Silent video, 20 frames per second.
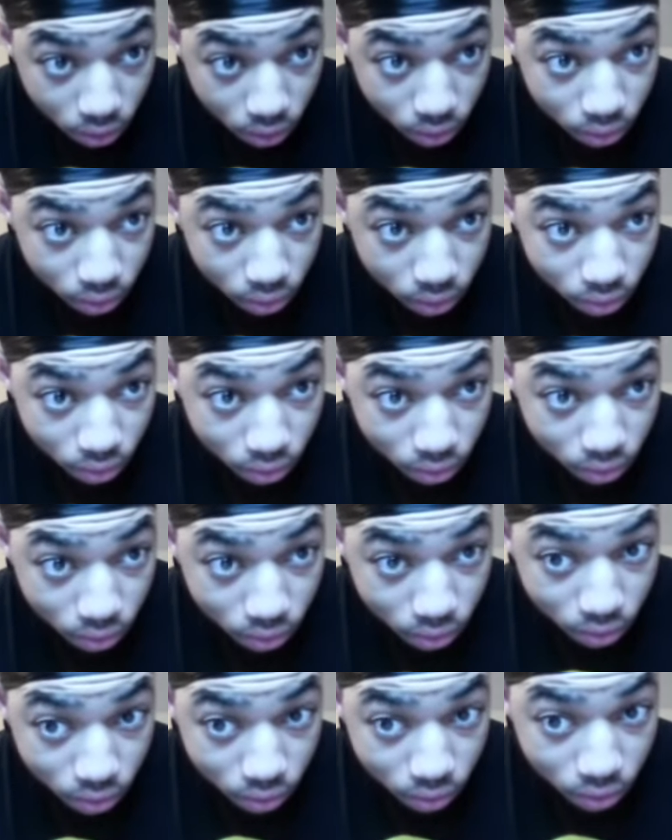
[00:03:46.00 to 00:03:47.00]

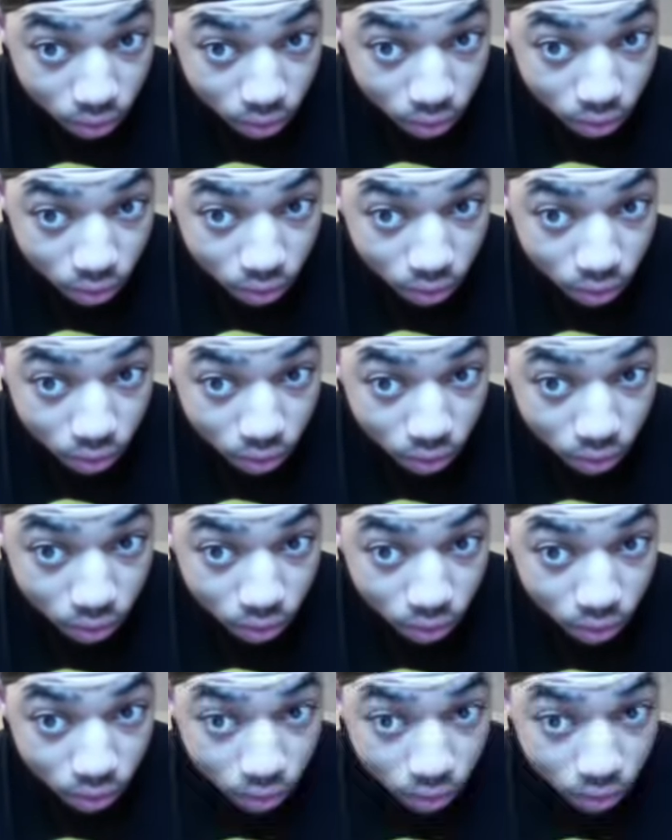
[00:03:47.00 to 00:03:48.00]
(not speaking)